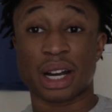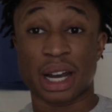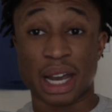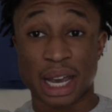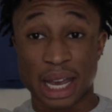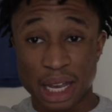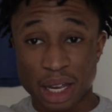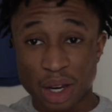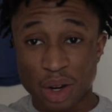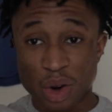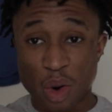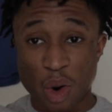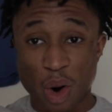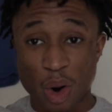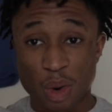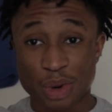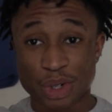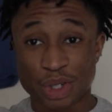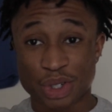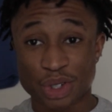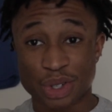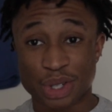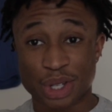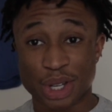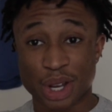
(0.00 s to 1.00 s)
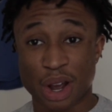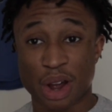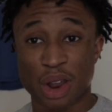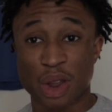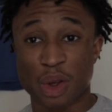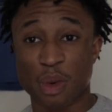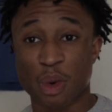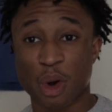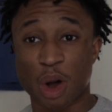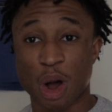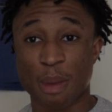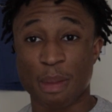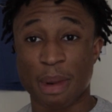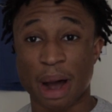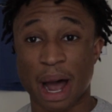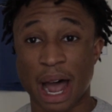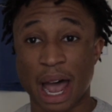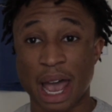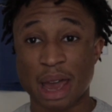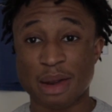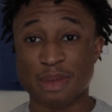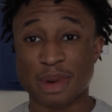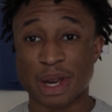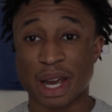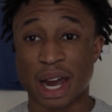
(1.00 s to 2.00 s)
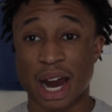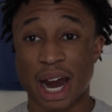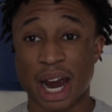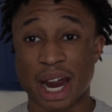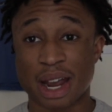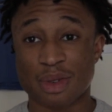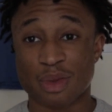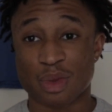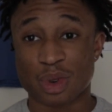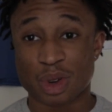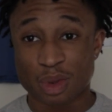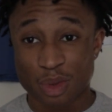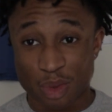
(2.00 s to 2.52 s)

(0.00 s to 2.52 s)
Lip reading: Ignore what you see on the wall behind me, all right?